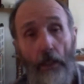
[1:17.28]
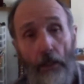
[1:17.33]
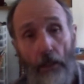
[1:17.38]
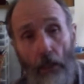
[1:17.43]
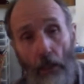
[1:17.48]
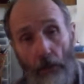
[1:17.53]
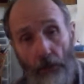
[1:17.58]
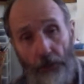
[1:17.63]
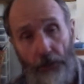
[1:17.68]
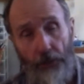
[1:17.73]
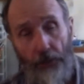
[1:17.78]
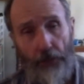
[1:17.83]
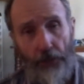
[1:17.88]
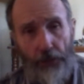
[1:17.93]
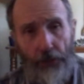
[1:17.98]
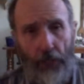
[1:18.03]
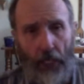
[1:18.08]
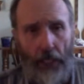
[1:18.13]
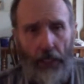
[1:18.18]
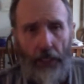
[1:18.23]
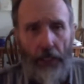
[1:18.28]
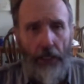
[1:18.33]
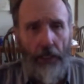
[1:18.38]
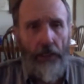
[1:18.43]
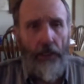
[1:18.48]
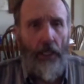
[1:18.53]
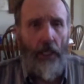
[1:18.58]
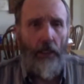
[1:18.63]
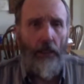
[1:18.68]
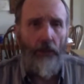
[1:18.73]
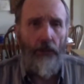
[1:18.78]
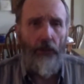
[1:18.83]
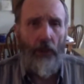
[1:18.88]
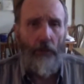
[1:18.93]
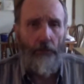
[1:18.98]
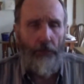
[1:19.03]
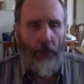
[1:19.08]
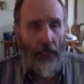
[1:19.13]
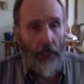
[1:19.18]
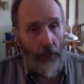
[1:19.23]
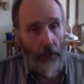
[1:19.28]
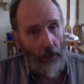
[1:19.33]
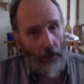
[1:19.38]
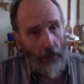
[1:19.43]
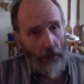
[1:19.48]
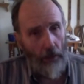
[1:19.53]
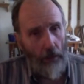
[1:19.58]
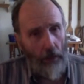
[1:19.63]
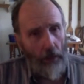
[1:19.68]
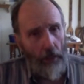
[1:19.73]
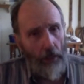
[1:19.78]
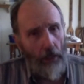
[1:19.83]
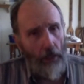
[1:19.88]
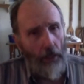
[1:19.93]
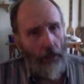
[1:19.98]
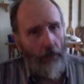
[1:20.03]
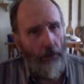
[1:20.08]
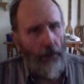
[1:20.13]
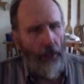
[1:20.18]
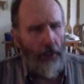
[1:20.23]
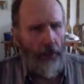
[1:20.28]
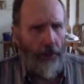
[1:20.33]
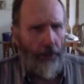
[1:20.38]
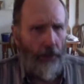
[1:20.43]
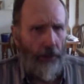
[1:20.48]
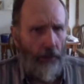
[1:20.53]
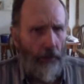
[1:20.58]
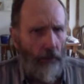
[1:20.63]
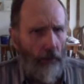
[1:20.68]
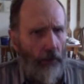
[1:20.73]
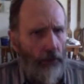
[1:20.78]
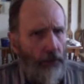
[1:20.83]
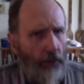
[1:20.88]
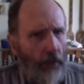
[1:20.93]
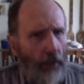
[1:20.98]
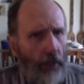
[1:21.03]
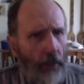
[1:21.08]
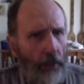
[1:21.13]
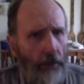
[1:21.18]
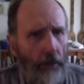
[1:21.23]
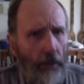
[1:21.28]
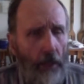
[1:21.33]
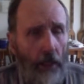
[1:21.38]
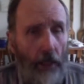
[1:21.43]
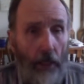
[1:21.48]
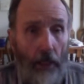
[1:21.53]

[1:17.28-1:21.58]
cultures, and it does appear that there was a